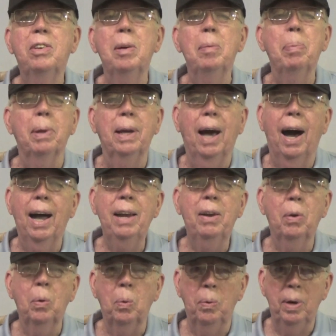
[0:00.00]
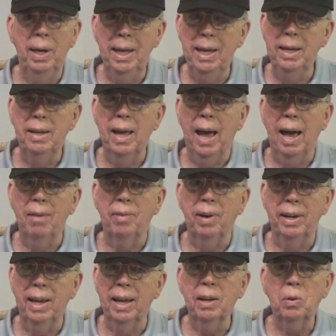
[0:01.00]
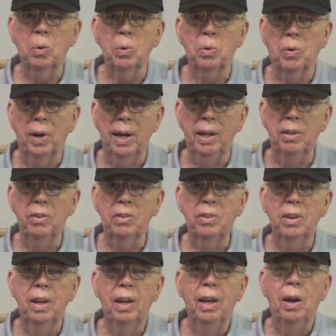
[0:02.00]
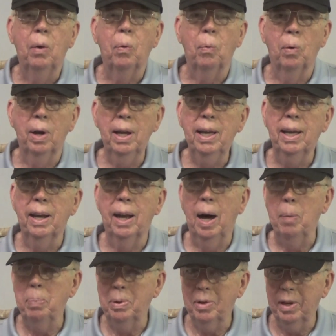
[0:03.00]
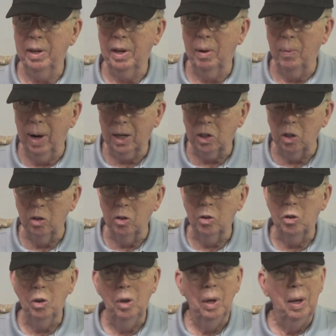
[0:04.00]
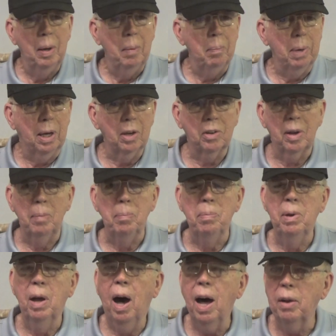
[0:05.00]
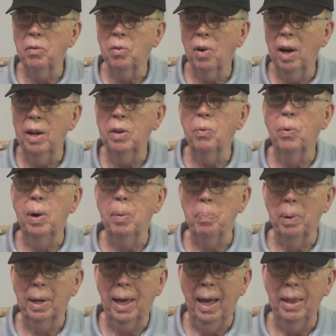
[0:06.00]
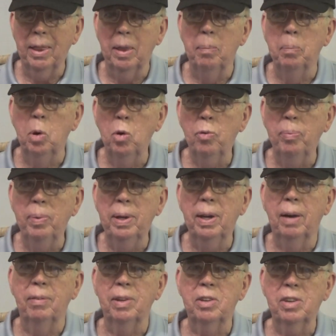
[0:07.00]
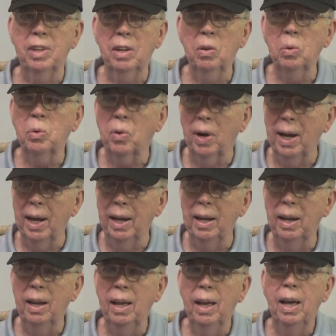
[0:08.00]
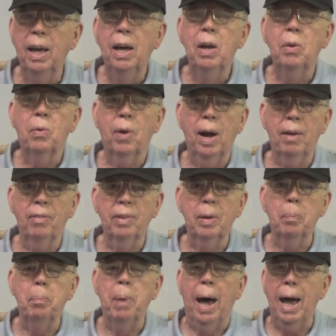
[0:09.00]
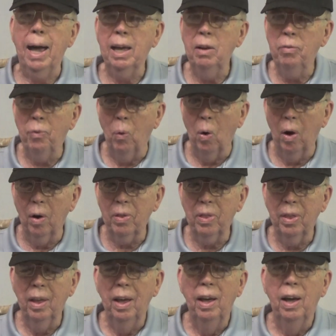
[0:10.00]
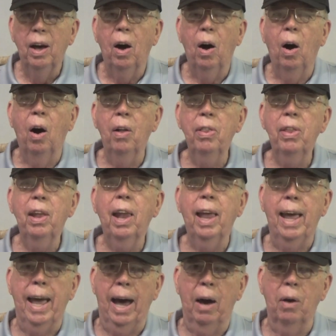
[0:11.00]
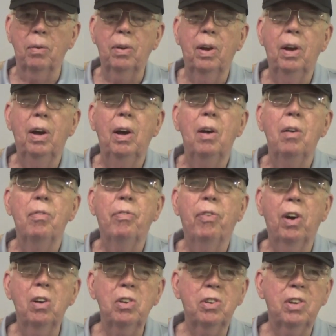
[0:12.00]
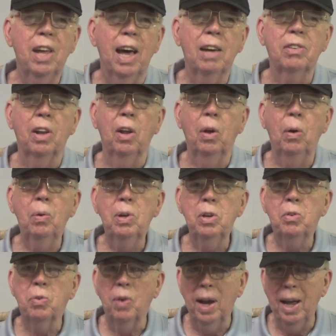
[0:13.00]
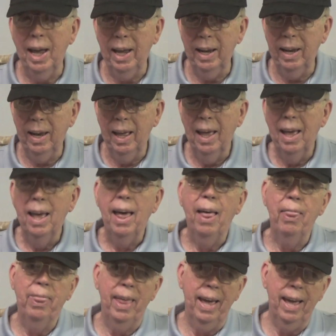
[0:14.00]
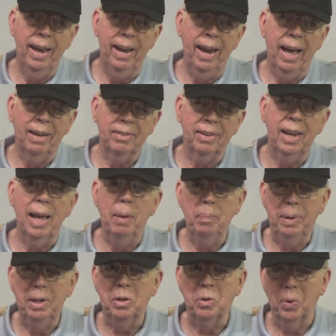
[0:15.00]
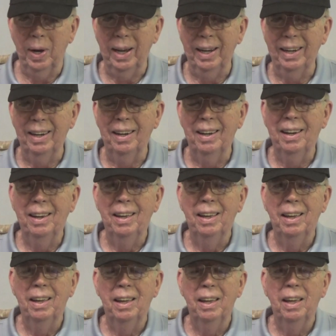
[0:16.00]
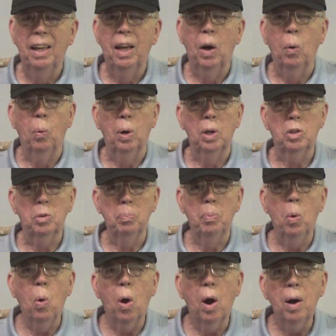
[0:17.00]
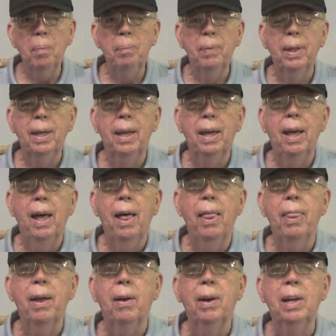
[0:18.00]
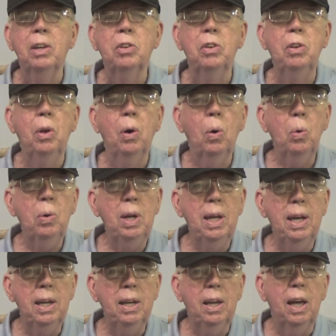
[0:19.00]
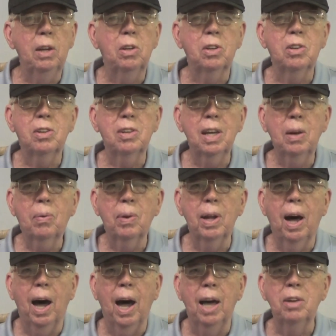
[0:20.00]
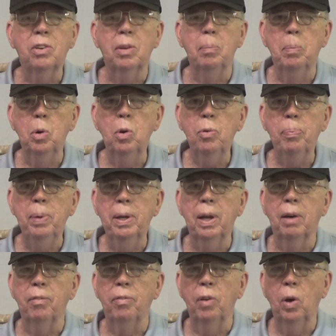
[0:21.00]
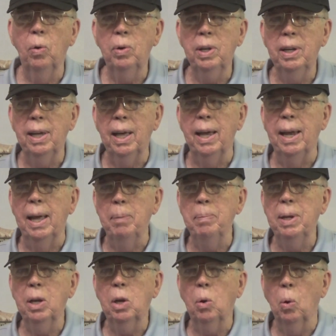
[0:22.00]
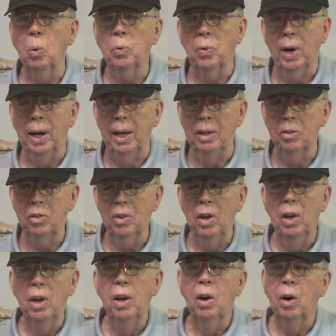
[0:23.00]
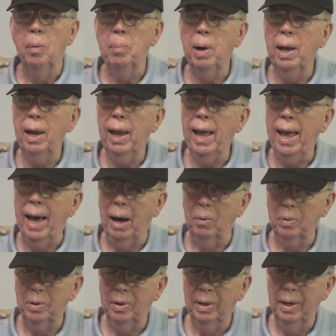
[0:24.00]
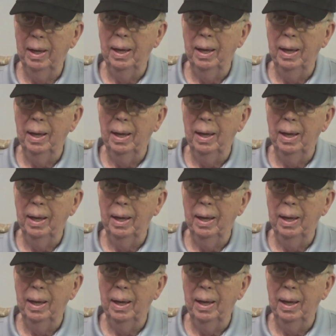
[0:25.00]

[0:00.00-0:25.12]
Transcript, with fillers: simply, I don't need to have identical trains running in opposite directions because I'm not trying to replicate the movement of a single train traveling back and forth on the layout, first as a loaded train and then as an empty train. What's more, there is no need to synchronize the movement of loaded and empty coal trains on my layout.